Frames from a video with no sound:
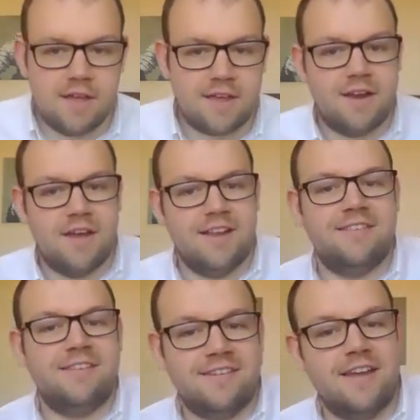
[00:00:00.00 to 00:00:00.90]
kind of
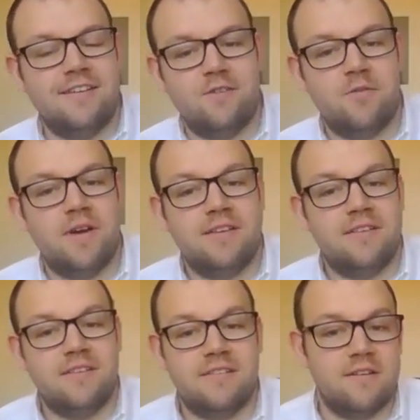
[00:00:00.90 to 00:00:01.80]
holistic change in
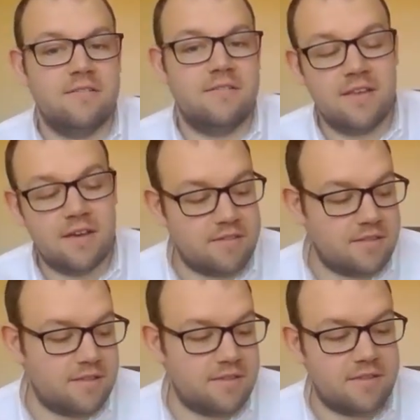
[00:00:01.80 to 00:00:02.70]
operating. So yeah, I
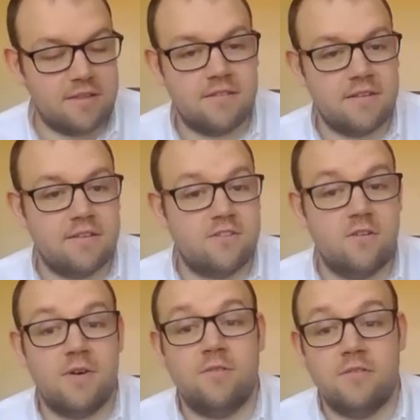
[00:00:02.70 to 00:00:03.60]
think you've done a good
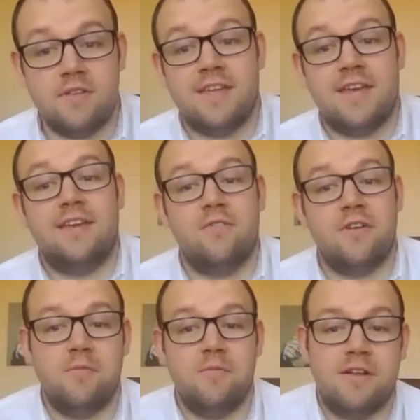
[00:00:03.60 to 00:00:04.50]
job. And also thank you
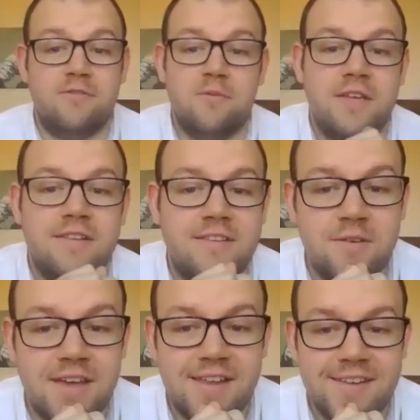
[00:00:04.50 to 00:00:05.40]
very much for being so
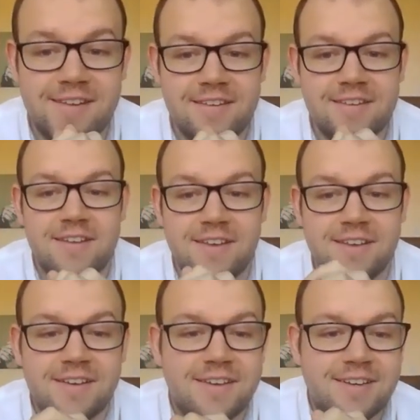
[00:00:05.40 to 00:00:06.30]
candid and
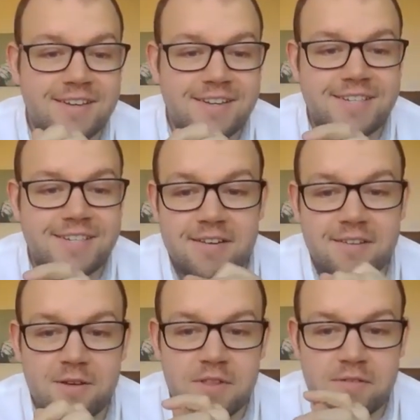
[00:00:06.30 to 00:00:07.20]
sharing your
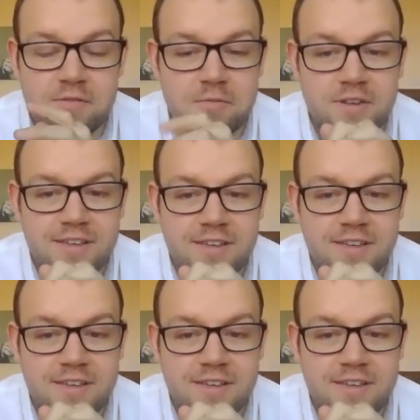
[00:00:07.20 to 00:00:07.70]
time with everybody.